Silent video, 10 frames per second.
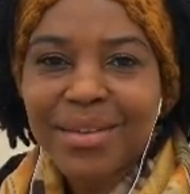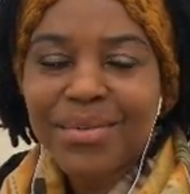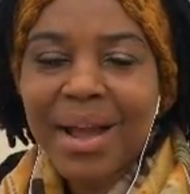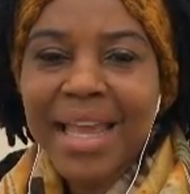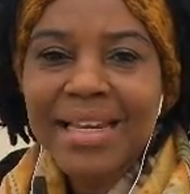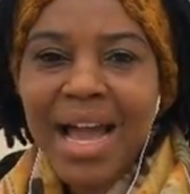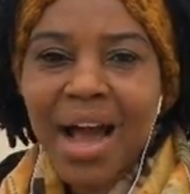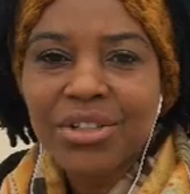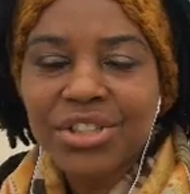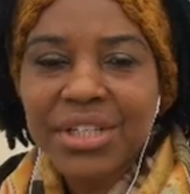Right
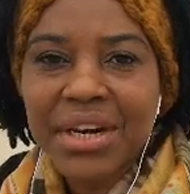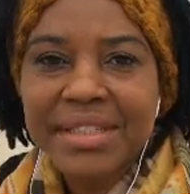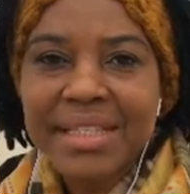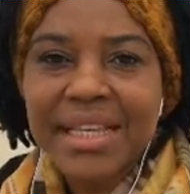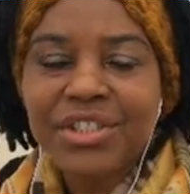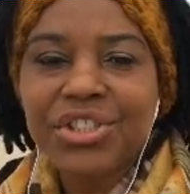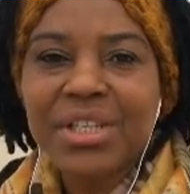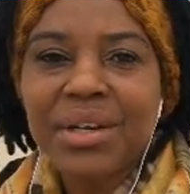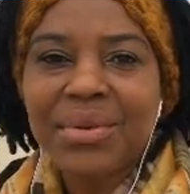now, Shira says she